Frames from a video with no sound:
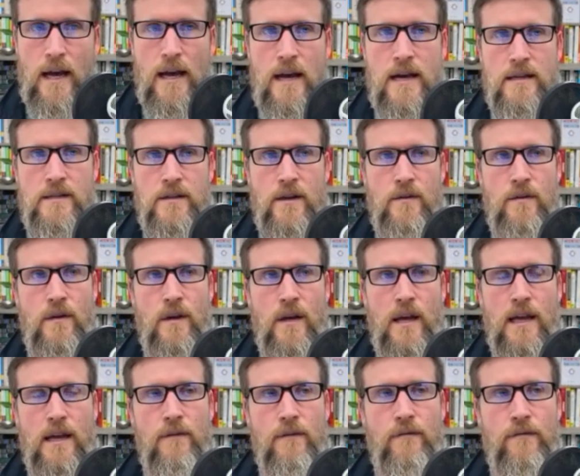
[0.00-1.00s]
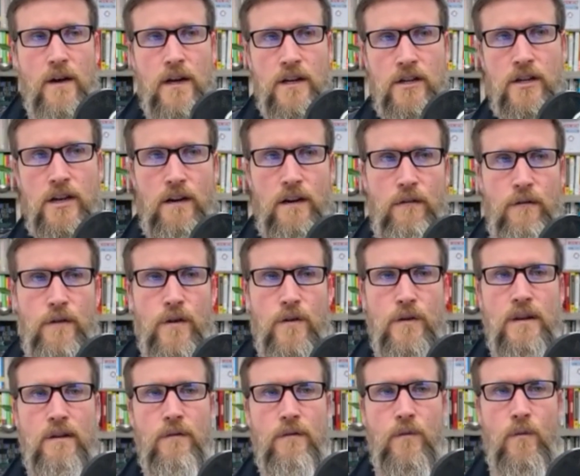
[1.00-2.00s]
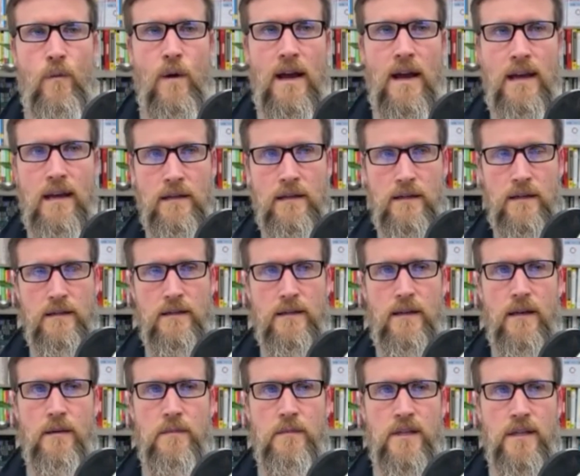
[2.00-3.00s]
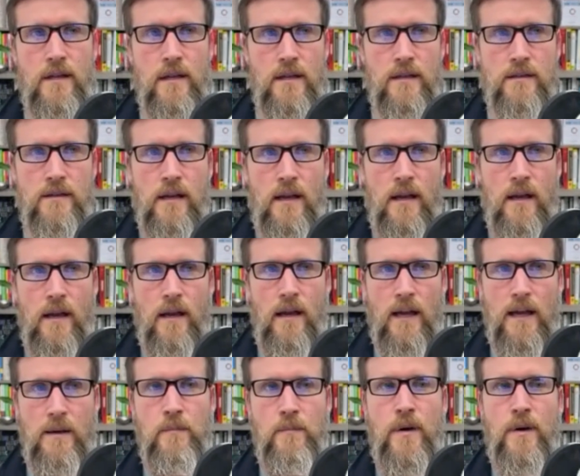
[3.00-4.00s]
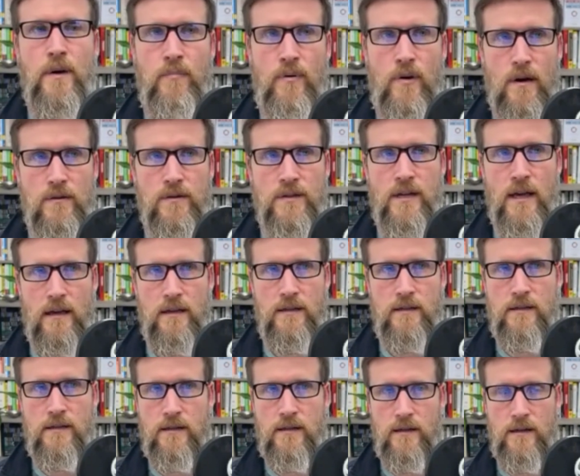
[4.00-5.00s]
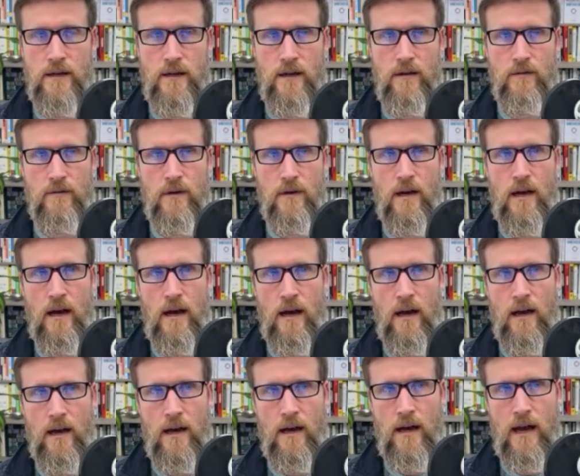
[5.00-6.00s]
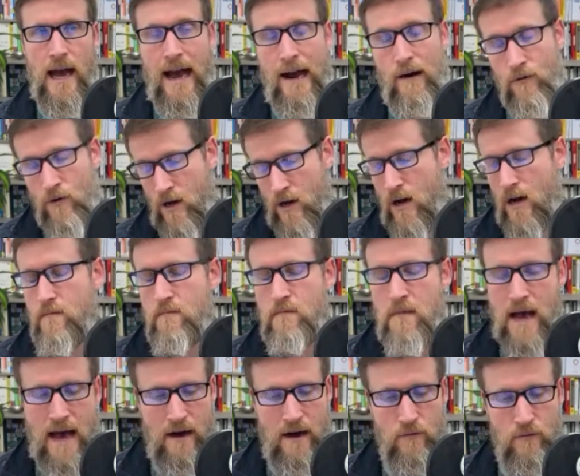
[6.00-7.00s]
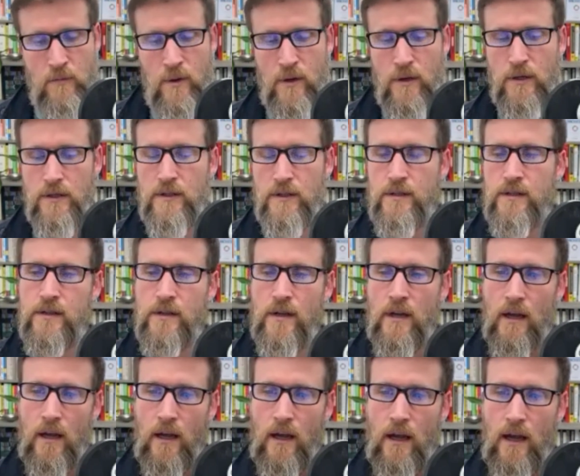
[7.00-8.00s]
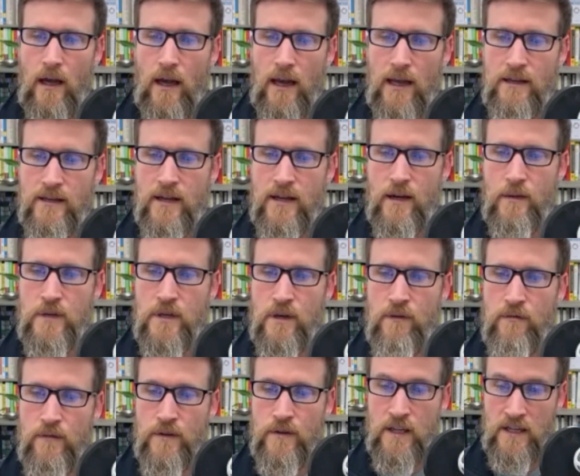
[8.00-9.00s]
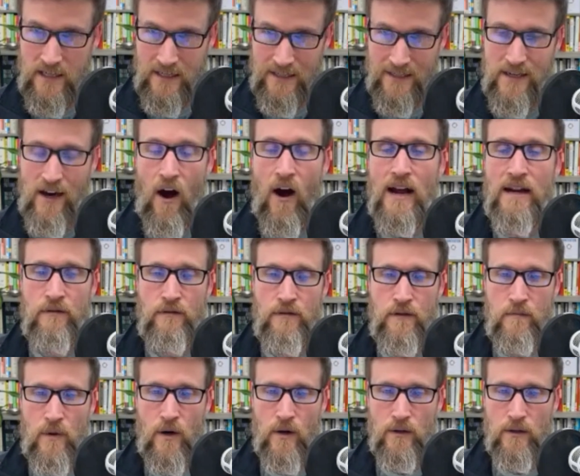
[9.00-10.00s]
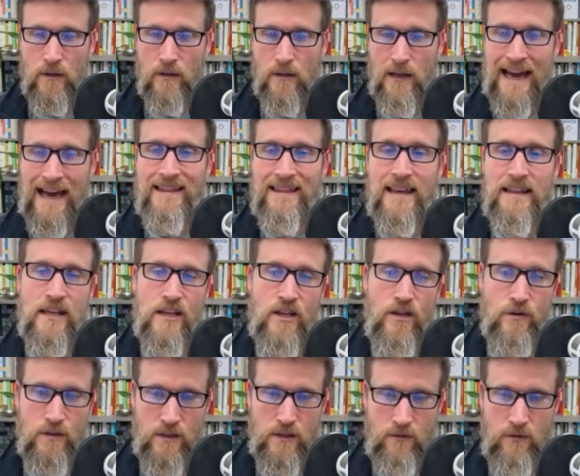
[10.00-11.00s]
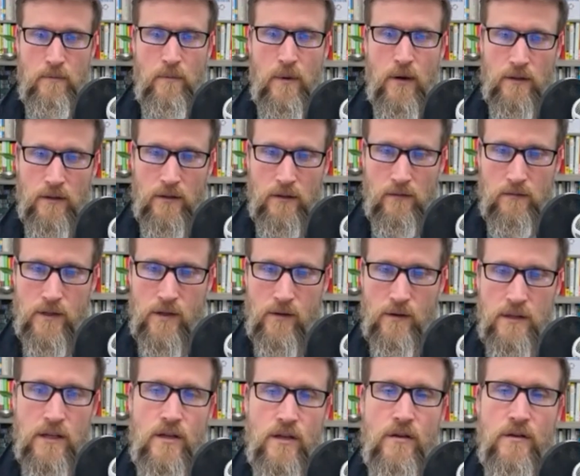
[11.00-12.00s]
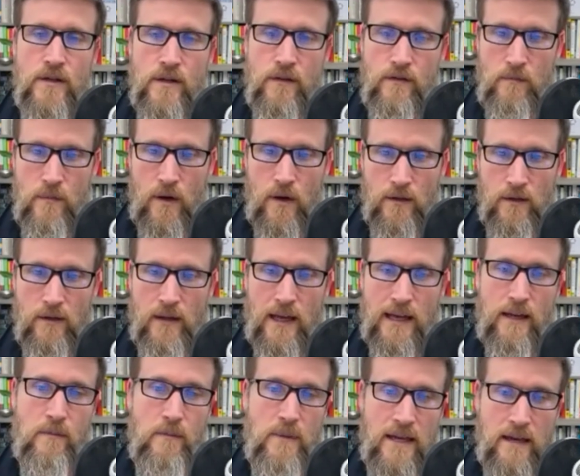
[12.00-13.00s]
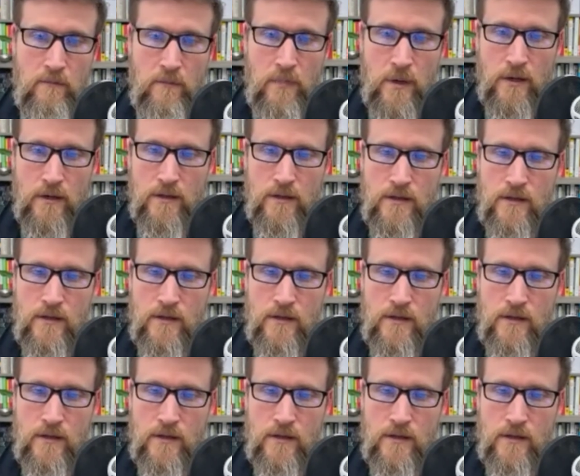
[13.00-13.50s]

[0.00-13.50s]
so it can function in a few different ways in terms of this input process, outcome, outputs, in terms of the design of the model and then the use of the model. So in the use of the model, they can be inputs.